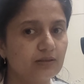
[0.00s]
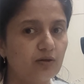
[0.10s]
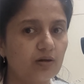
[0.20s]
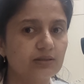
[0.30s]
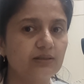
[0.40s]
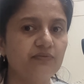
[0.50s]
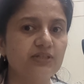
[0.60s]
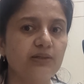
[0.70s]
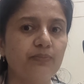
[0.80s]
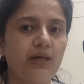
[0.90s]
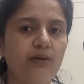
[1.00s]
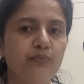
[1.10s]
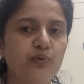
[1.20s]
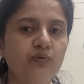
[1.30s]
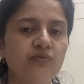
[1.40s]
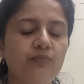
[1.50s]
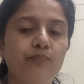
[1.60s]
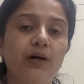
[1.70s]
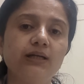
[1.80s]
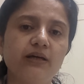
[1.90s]
your vision may
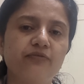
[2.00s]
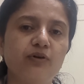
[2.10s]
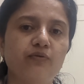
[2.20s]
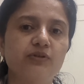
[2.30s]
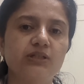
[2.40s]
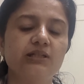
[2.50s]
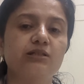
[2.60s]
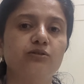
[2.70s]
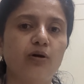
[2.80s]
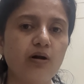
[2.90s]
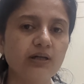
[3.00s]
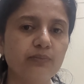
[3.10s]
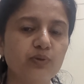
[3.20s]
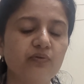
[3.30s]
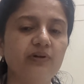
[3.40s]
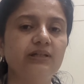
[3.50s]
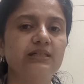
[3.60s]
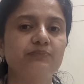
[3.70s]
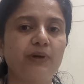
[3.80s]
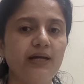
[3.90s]
improve, but if your vision is not improving
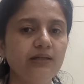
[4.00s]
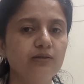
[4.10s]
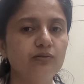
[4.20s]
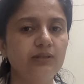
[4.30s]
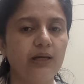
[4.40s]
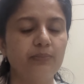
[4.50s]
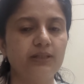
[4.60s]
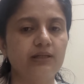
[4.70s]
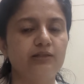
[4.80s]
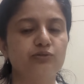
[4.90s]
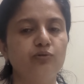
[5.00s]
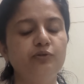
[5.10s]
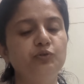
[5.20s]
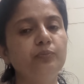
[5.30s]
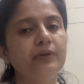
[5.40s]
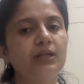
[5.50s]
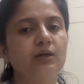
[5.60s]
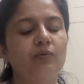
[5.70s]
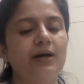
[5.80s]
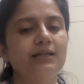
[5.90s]
despite a good diabetic control, you may
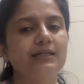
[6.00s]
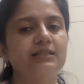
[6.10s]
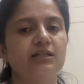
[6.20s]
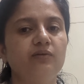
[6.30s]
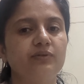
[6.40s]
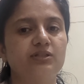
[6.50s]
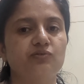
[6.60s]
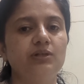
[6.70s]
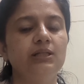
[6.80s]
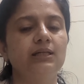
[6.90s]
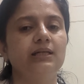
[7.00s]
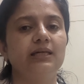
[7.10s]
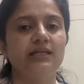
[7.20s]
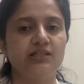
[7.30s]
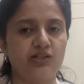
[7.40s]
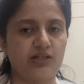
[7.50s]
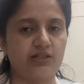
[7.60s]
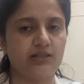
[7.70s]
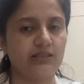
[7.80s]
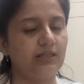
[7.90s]
require intravitreal
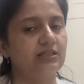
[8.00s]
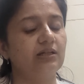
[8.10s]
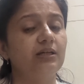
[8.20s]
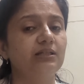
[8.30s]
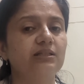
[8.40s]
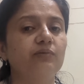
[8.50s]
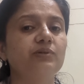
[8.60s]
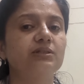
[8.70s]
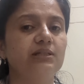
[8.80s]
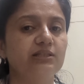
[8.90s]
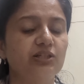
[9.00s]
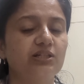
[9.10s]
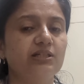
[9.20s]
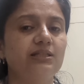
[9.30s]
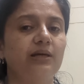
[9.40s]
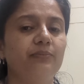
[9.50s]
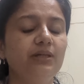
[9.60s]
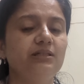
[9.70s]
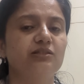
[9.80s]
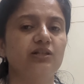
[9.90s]
injections. Intravitreal injections, I
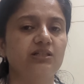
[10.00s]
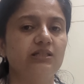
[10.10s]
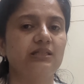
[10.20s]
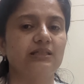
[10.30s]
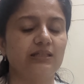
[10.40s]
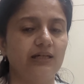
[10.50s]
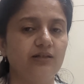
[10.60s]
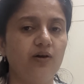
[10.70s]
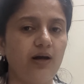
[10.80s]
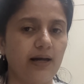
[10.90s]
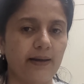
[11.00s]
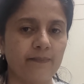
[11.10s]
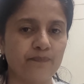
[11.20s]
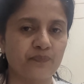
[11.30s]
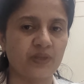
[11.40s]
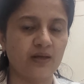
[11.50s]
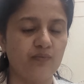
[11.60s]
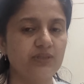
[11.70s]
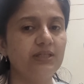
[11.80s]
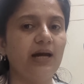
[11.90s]
mean injections inside your eye,
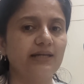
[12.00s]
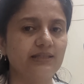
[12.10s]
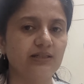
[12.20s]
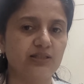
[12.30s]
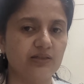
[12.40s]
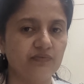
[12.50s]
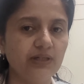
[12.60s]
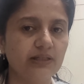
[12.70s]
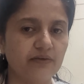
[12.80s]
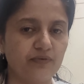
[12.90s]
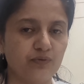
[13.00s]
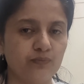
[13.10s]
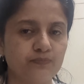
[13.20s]
which the eye surgeon will give you.